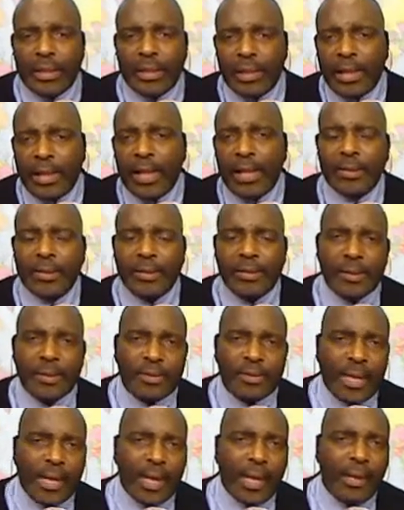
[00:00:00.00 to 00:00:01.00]
the lights, the
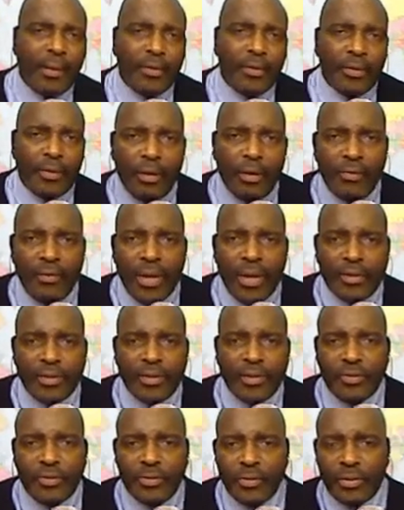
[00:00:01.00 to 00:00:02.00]
sound, and all that,
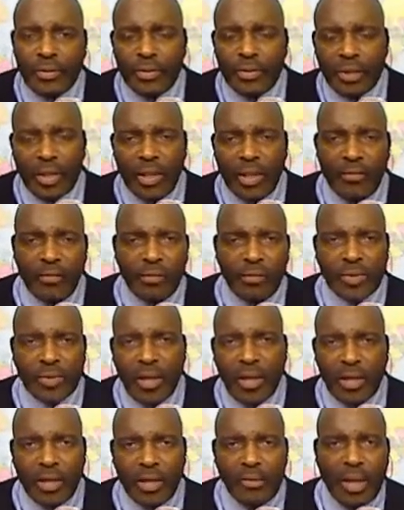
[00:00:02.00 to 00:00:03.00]
to do it on the level we're
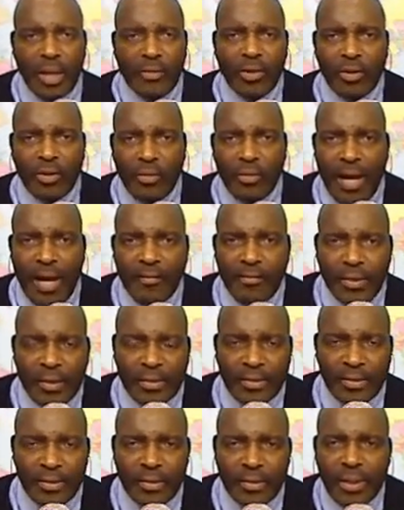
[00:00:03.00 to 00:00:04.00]
talking about, the
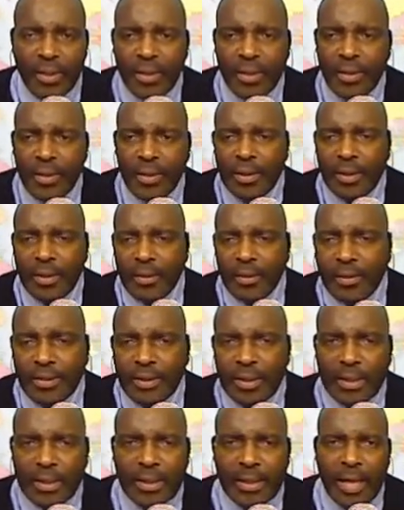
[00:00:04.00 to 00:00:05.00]
graphics and, the
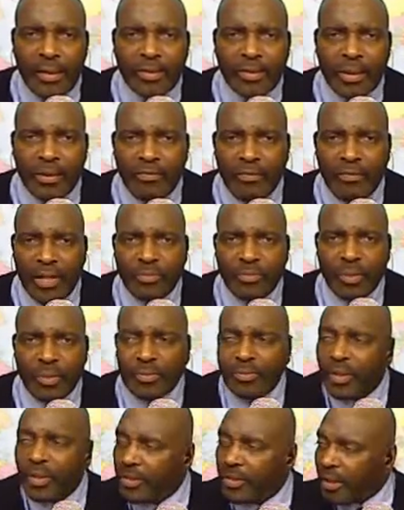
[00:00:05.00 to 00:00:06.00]
technology
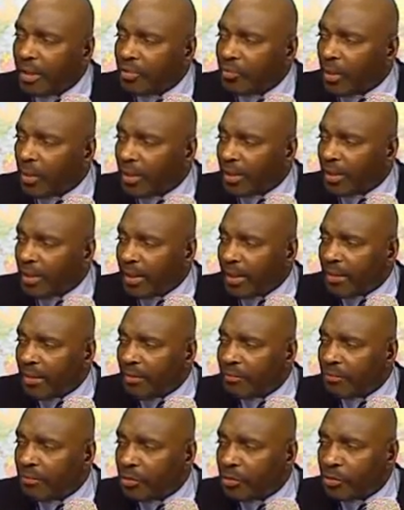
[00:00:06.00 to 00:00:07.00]
investment. You just want to kind
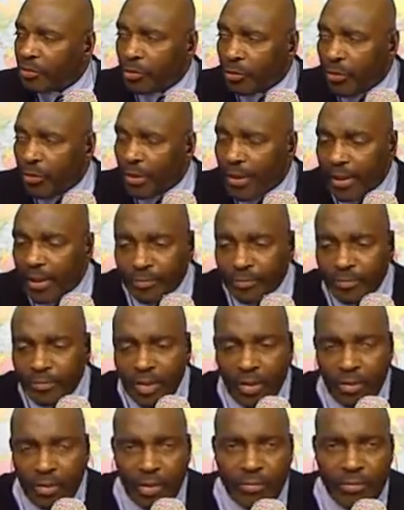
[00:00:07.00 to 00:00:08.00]
of do your thing.
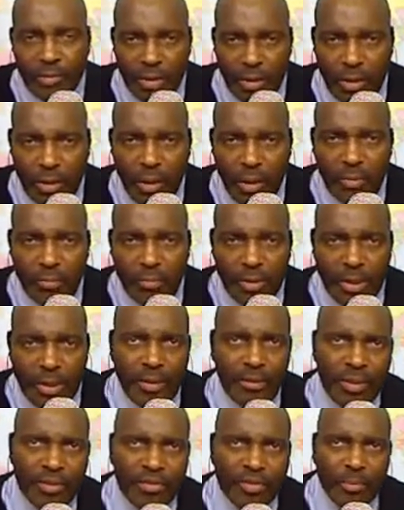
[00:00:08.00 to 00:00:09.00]
Give us a call.
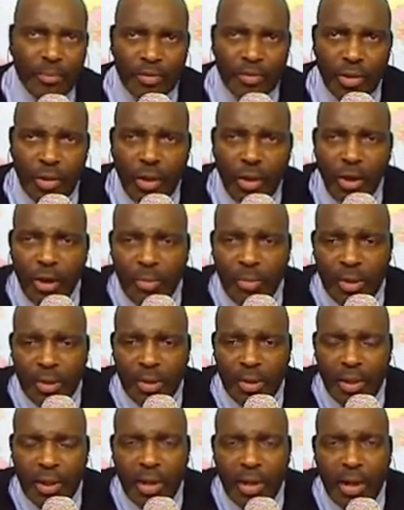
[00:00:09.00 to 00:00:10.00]
Not so much a call,
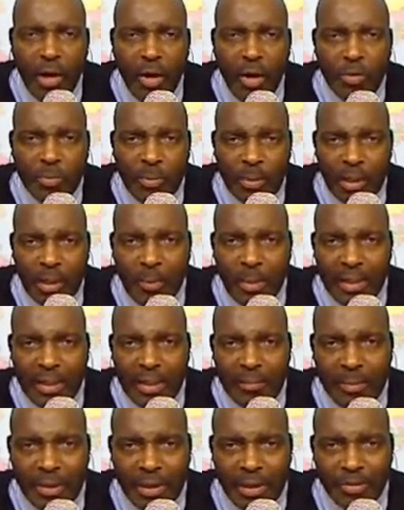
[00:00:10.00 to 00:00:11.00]
but I always put out my
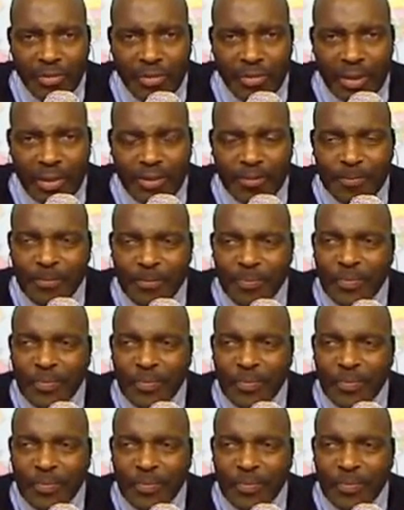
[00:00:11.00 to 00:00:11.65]
email address.